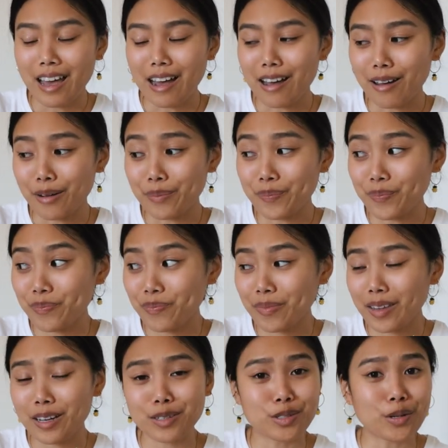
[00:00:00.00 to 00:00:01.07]
Um,
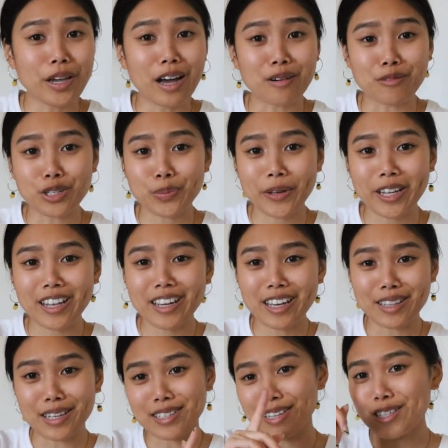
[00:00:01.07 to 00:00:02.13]
so yeah, wish me luck
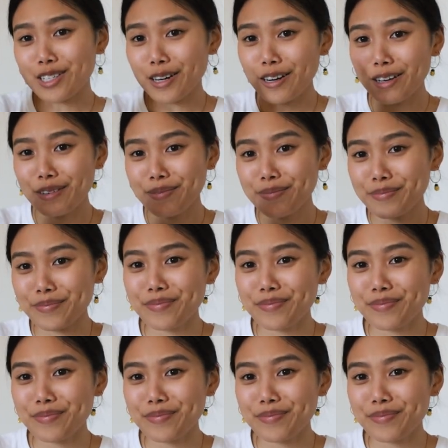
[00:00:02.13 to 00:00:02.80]
and let's get started.